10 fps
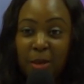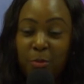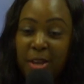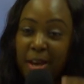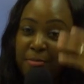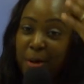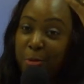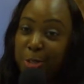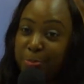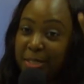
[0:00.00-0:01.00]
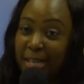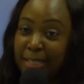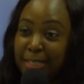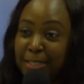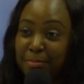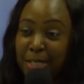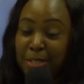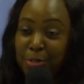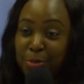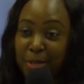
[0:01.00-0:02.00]
We have the hospitality
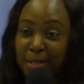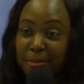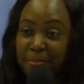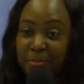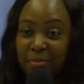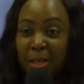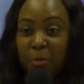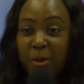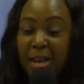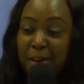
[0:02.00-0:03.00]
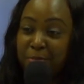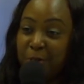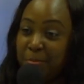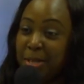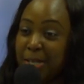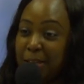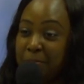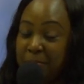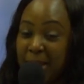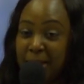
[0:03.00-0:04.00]
ministry. We have women
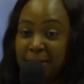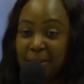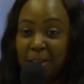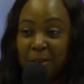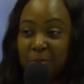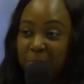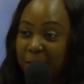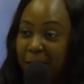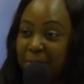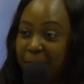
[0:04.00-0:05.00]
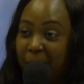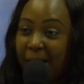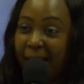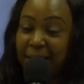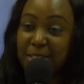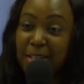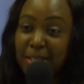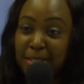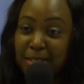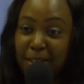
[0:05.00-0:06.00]
and men. We have our
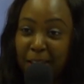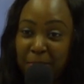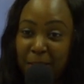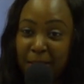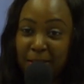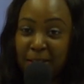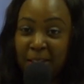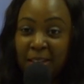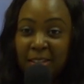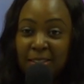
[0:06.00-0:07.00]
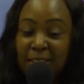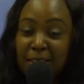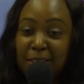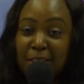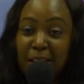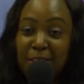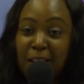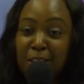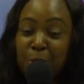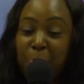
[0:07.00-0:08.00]
ushers. Amen? This church
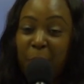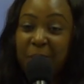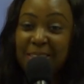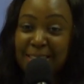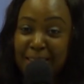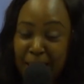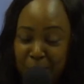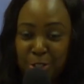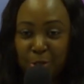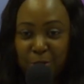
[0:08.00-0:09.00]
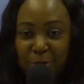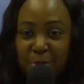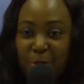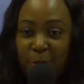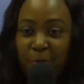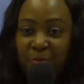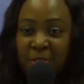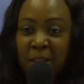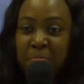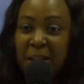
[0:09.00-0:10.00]
has potential to grow.
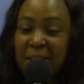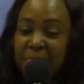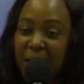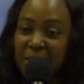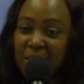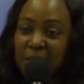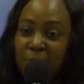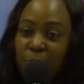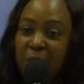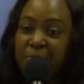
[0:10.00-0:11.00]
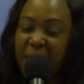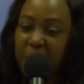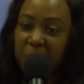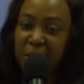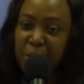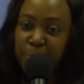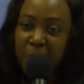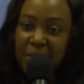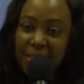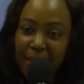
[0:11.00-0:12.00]
But imagine if the Holy
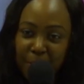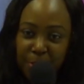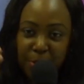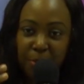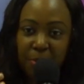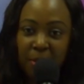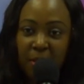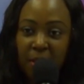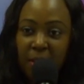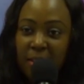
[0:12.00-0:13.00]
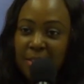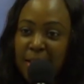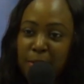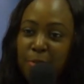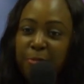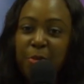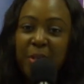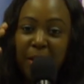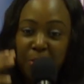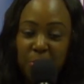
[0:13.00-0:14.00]
Spirit tells you, 10 of you
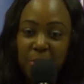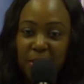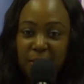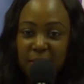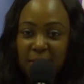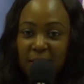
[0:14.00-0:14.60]
can do this.